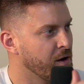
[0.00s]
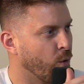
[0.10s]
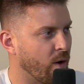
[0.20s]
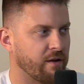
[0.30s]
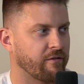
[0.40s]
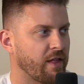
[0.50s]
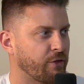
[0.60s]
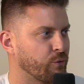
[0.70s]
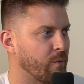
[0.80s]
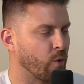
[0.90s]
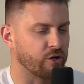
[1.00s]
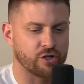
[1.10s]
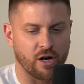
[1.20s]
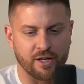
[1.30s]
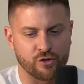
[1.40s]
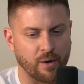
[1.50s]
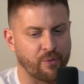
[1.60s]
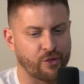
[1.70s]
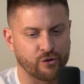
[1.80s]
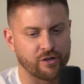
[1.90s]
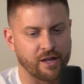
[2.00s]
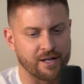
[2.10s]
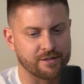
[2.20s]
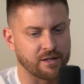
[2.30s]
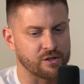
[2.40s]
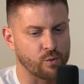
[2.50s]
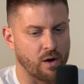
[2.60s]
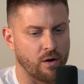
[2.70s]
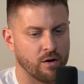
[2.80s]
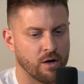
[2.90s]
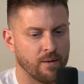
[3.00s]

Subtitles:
waiting for that 3-point shot. He dropped 30 last night as well.